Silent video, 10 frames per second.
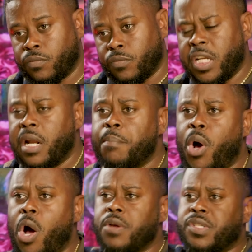And I'm
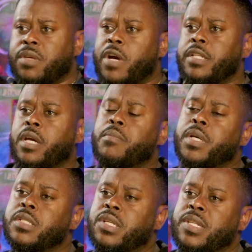pausing right there
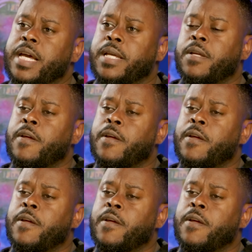because it's like,